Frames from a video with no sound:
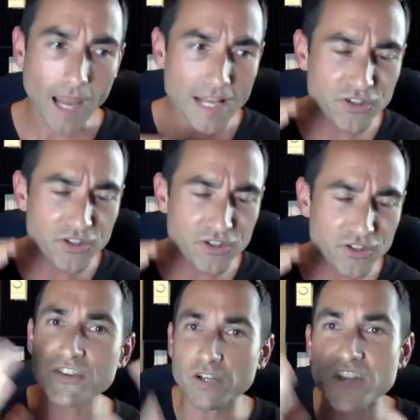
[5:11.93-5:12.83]
so I
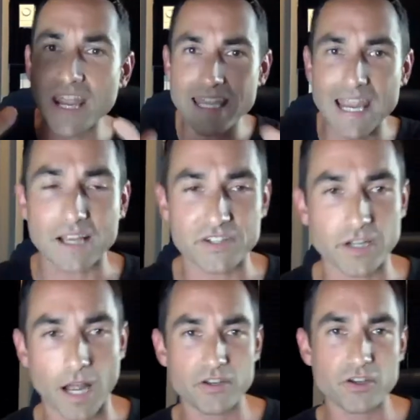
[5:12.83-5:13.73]
started saying yes, and
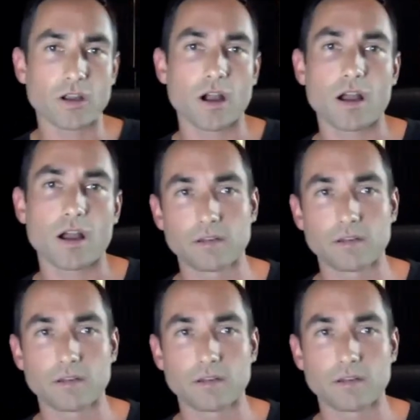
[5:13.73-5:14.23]
I took on